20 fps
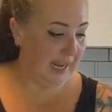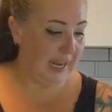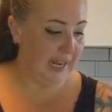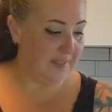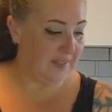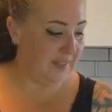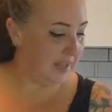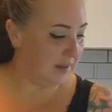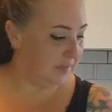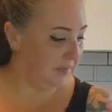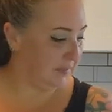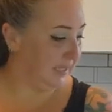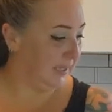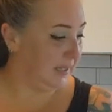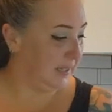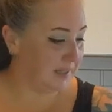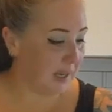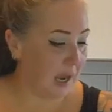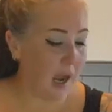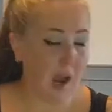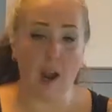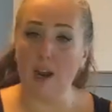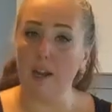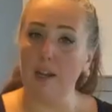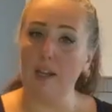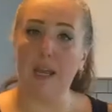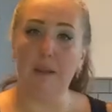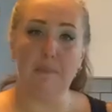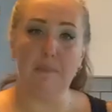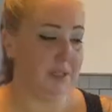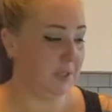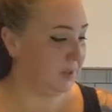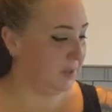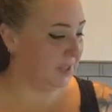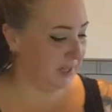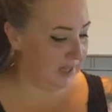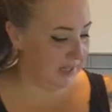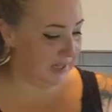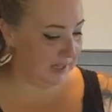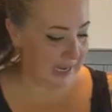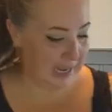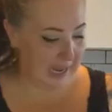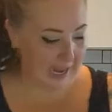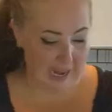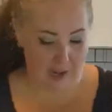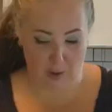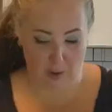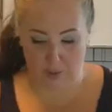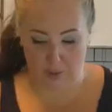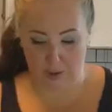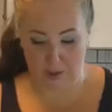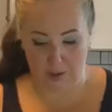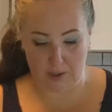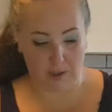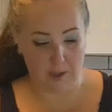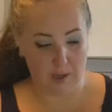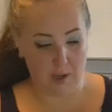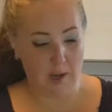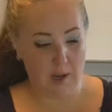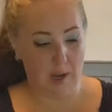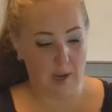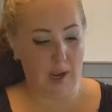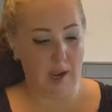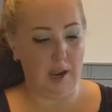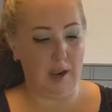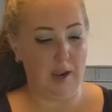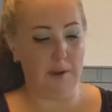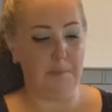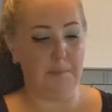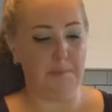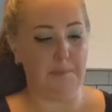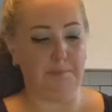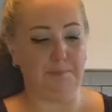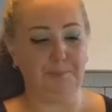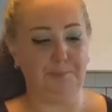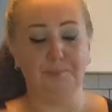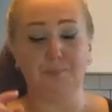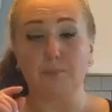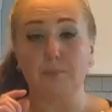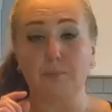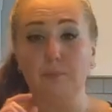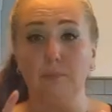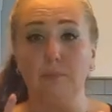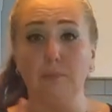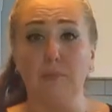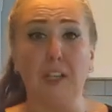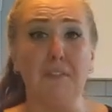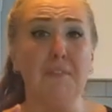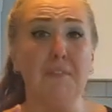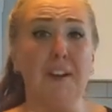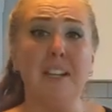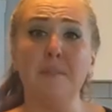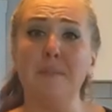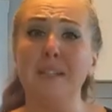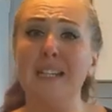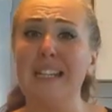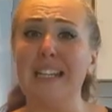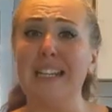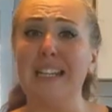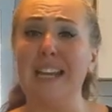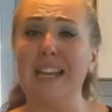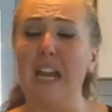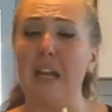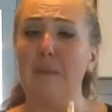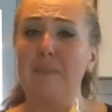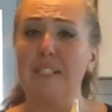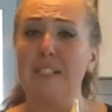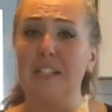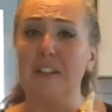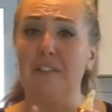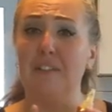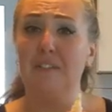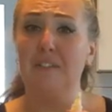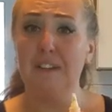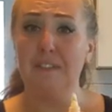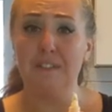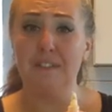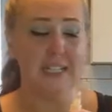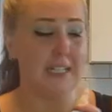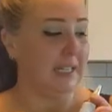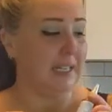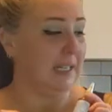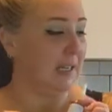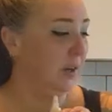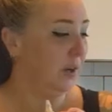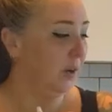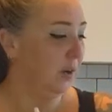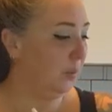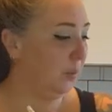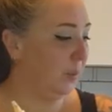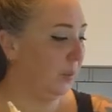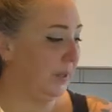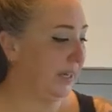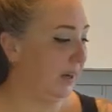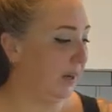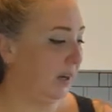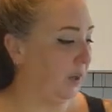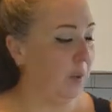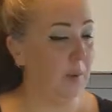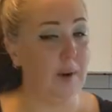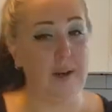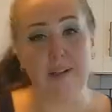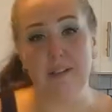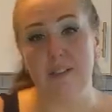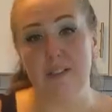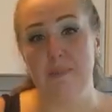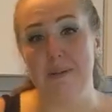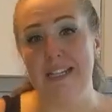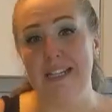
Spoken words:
And then because I am using our vitamin E MT50, we are going to